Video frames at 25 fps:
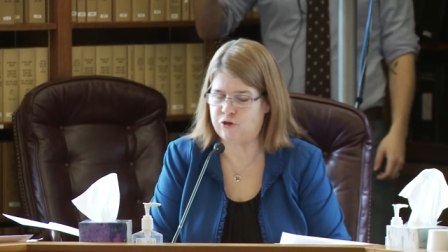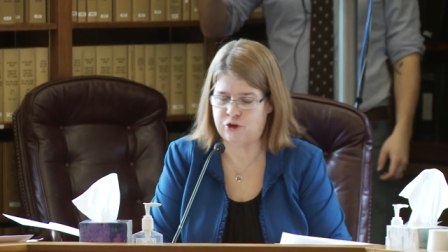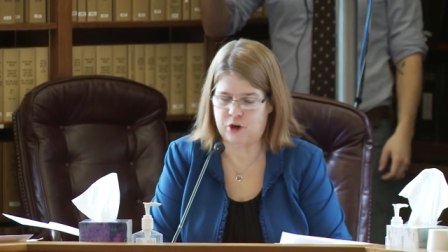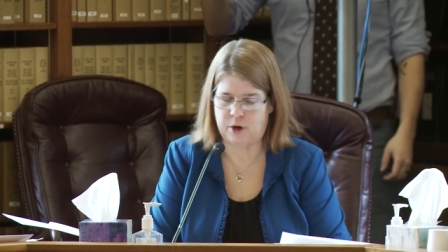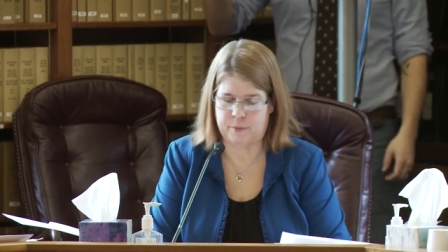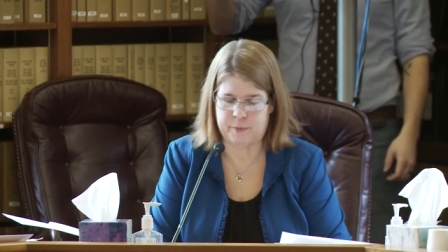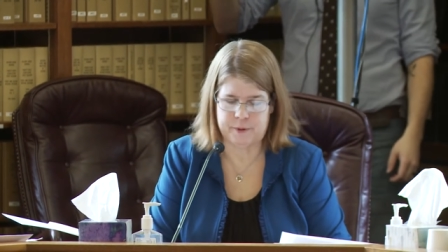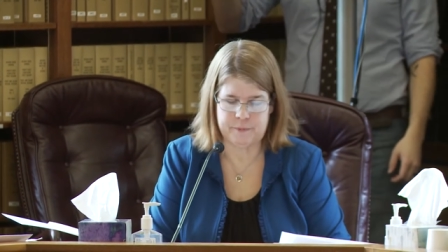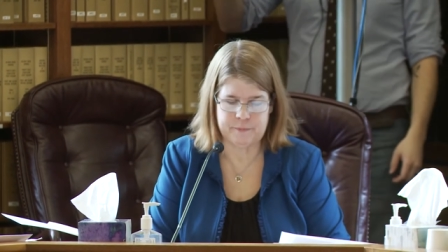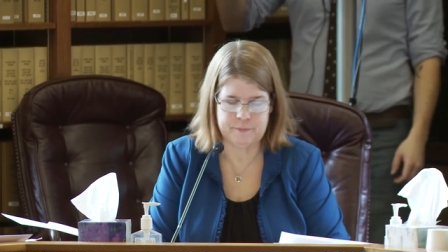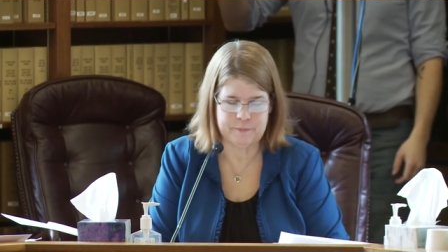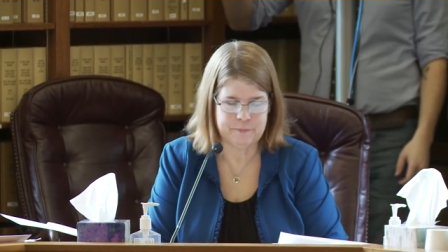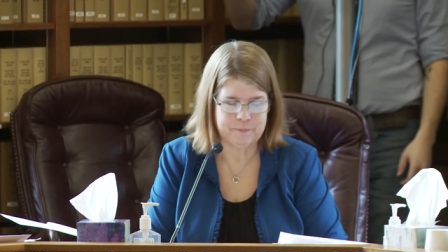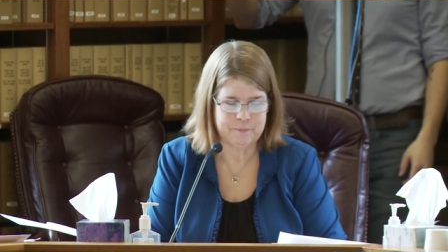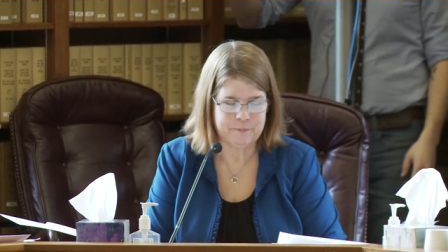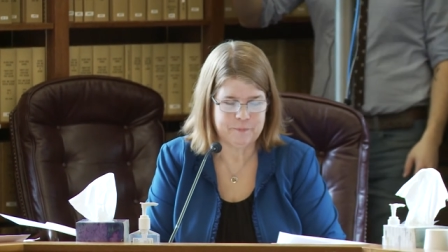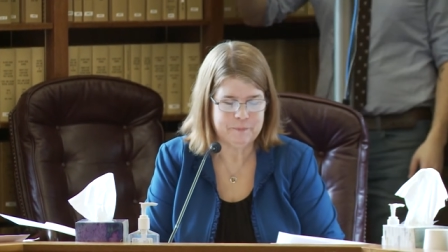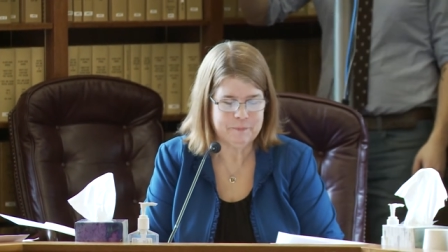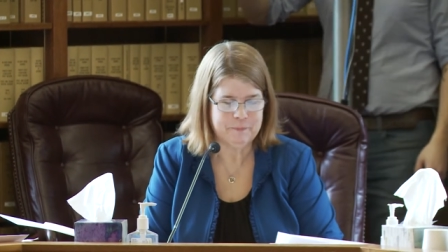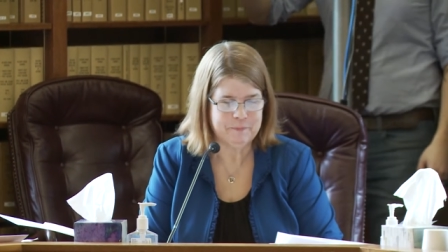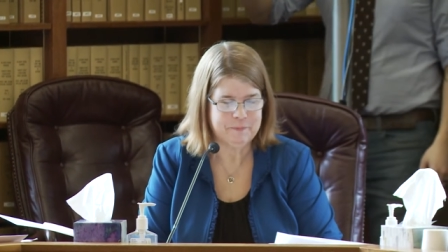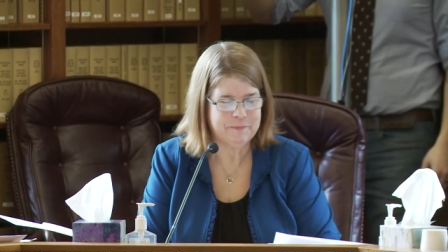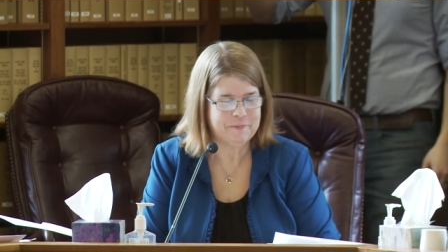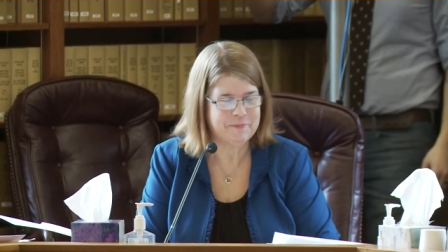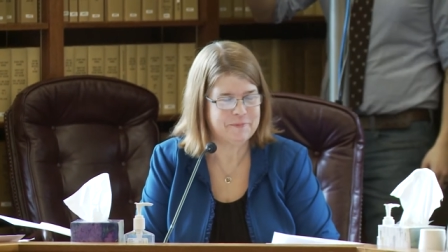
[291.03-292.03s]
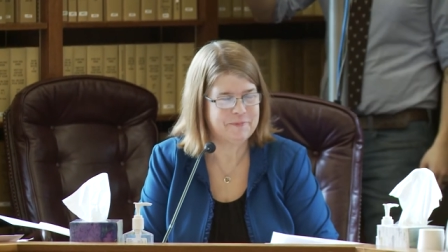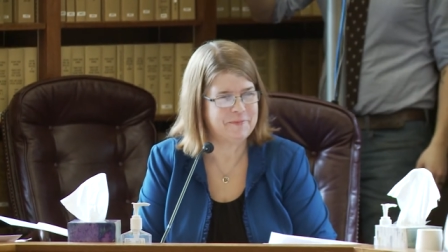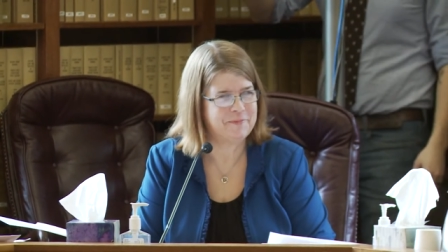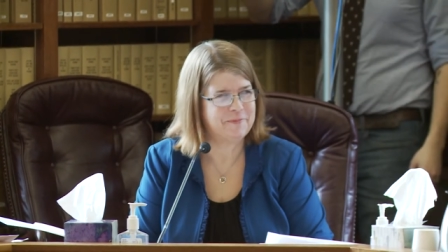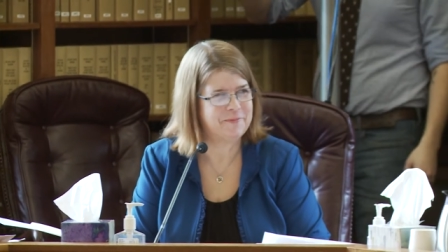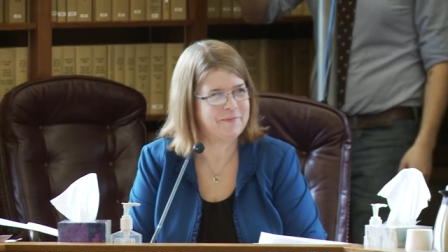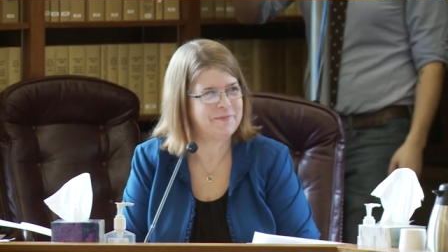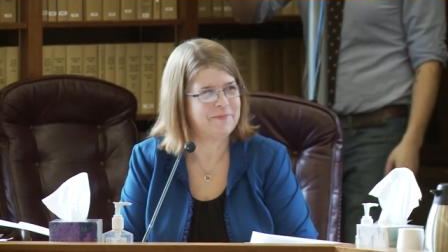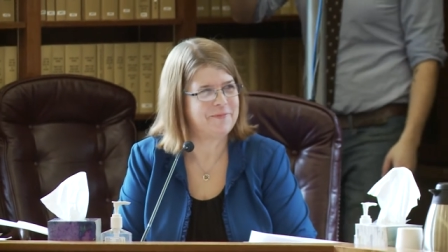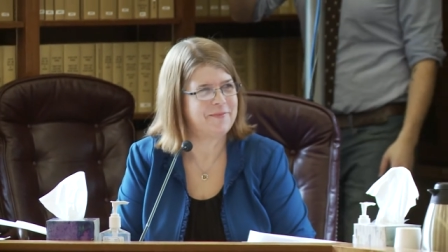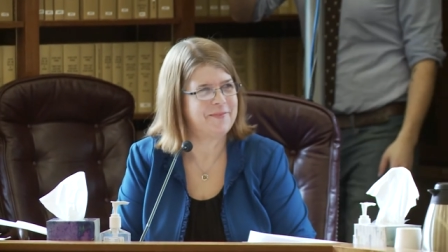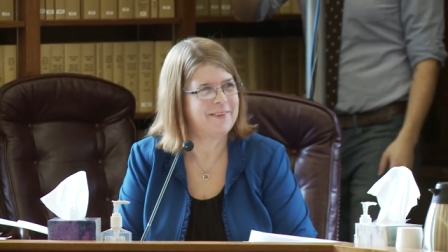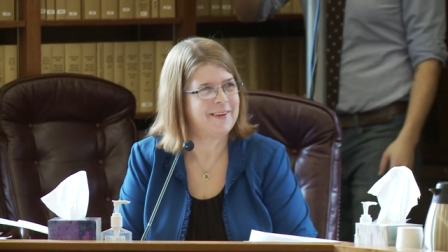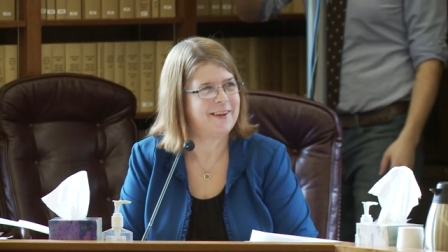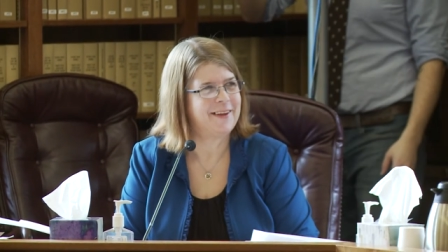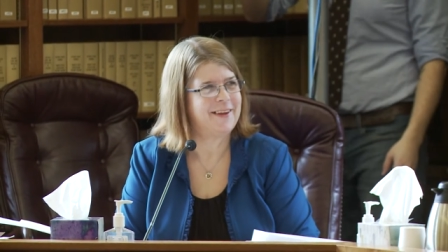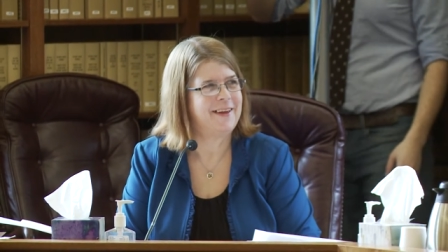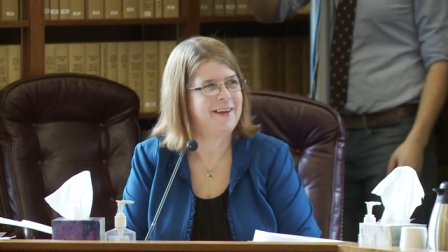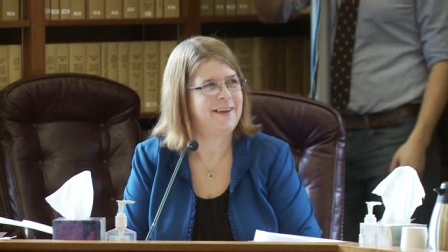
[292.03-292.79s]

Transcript: Chairman, going through the chair. sure,